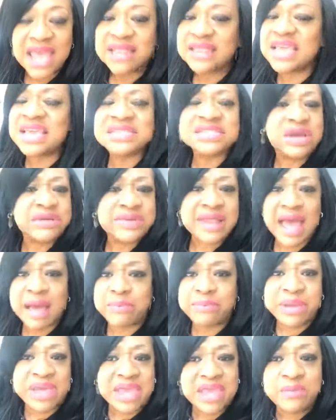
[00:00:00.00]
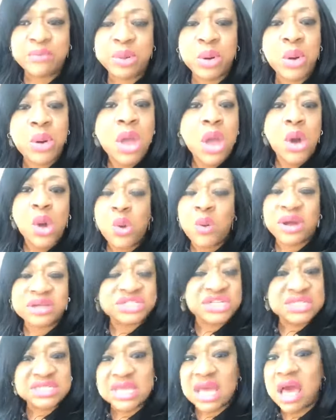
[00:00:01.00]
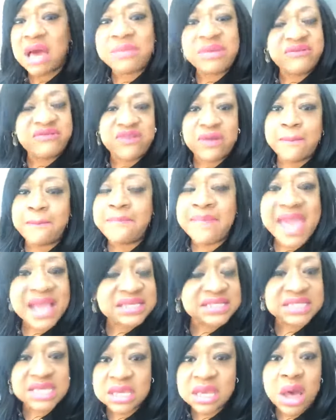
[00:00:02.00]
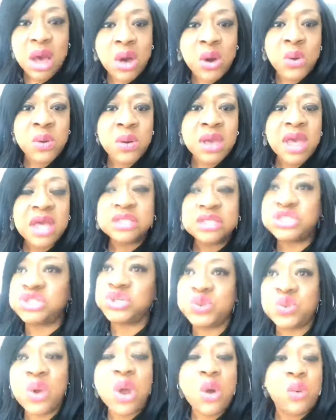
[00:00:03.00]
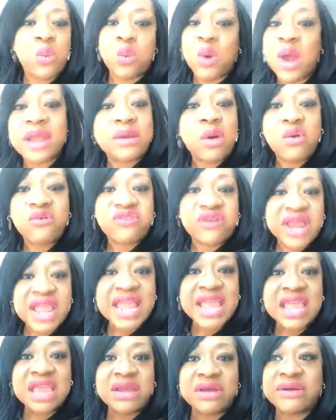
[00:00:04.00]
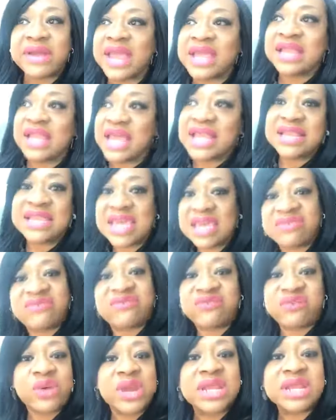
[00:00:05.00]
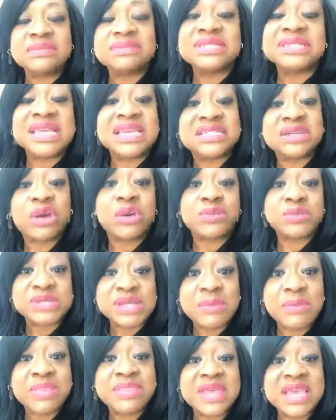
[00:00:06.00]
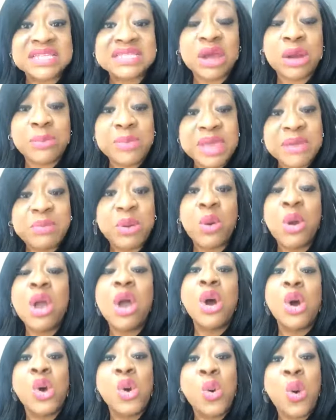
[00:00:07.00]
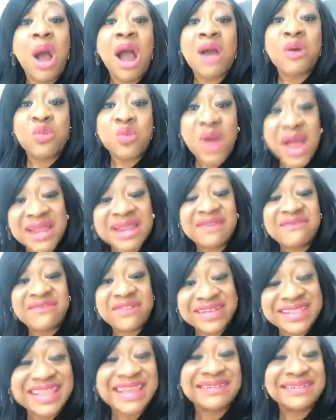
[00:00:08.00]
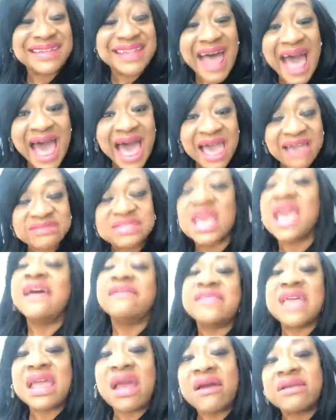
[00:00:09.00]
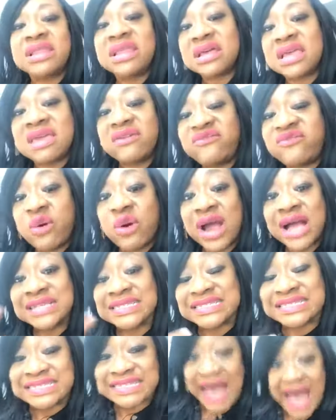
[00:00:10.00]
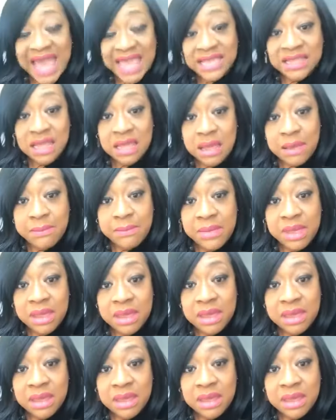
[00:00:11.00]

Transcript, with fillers: These are not people who are just coming from Mexico to run over here and get freedoms. These are people who are running for their lives. They are looking for asylum.